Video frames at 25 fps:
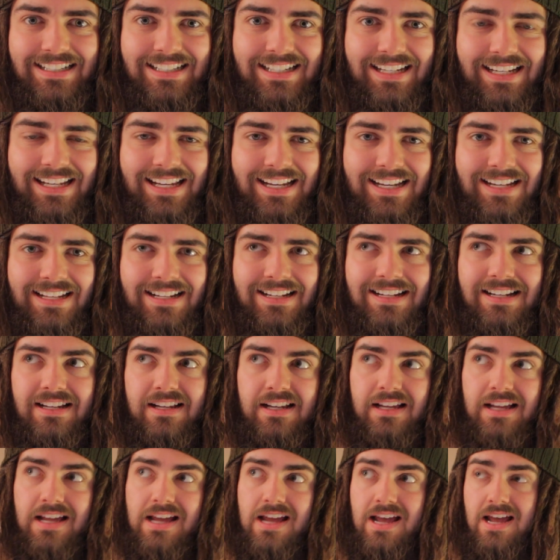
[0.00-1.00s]
again,
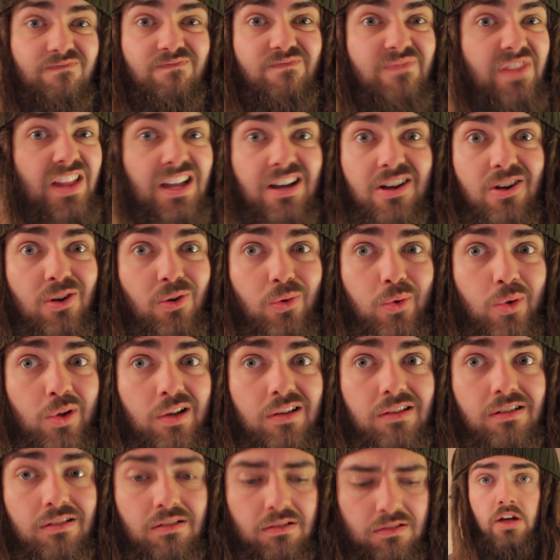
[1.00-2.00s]
no.
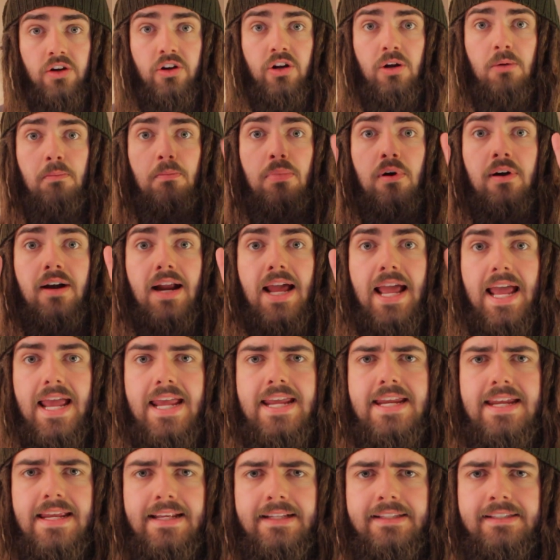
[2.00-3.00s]
Number
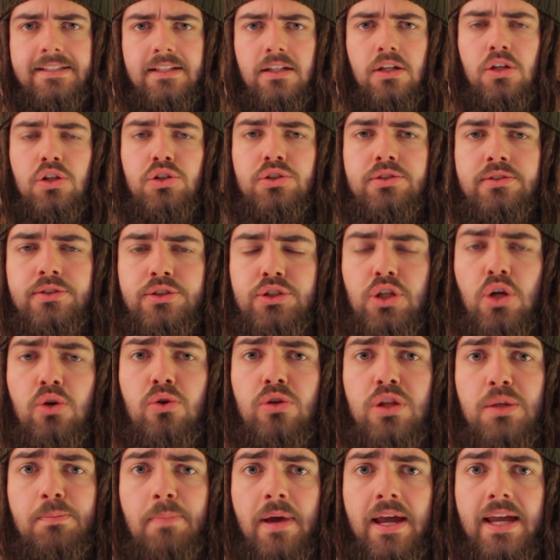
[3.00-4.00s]
8,
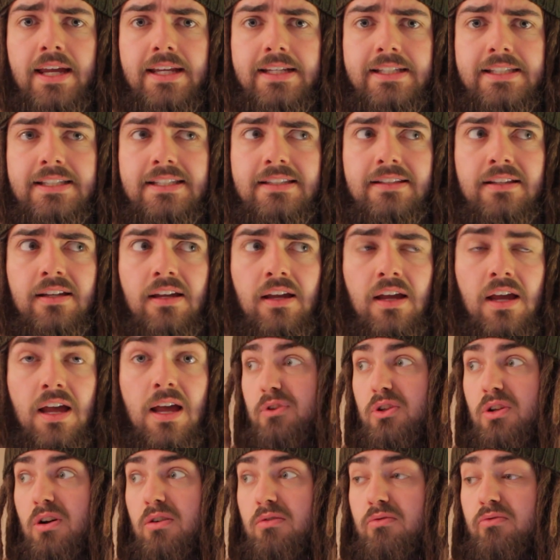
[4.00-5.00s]
toothpaste.
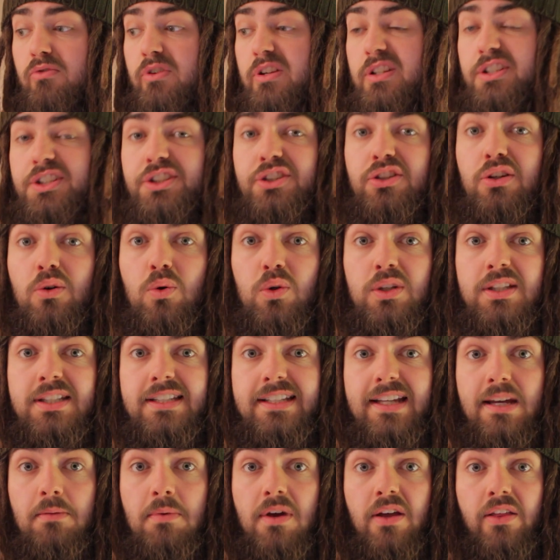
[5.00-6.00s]
Not really sure what to
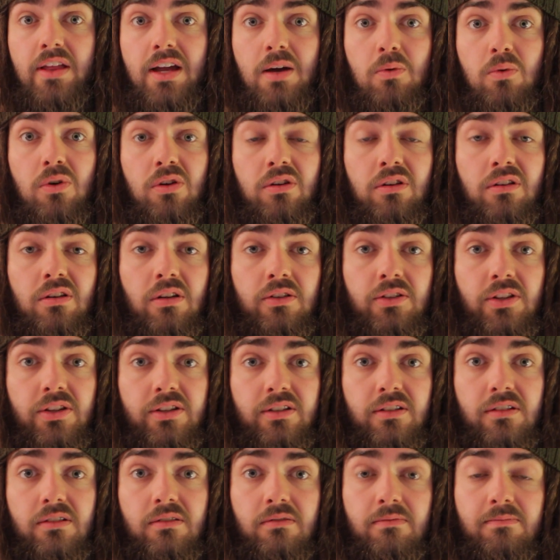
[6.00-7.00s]
say about that one other
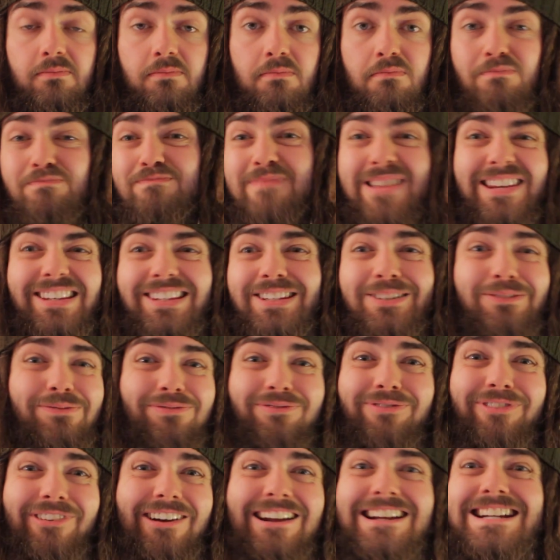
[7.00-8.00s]
than minty
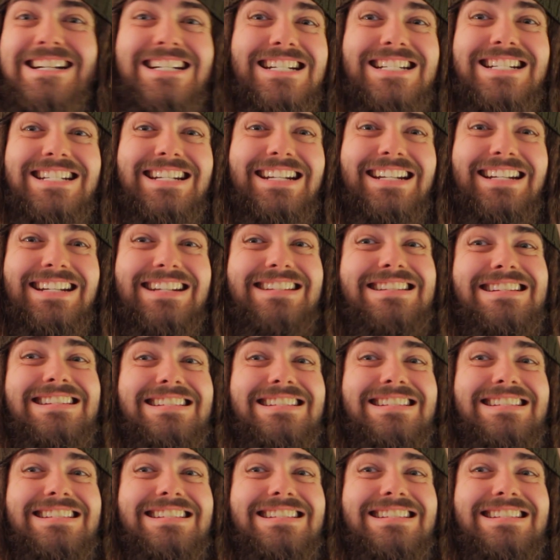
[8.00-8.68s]
fresh.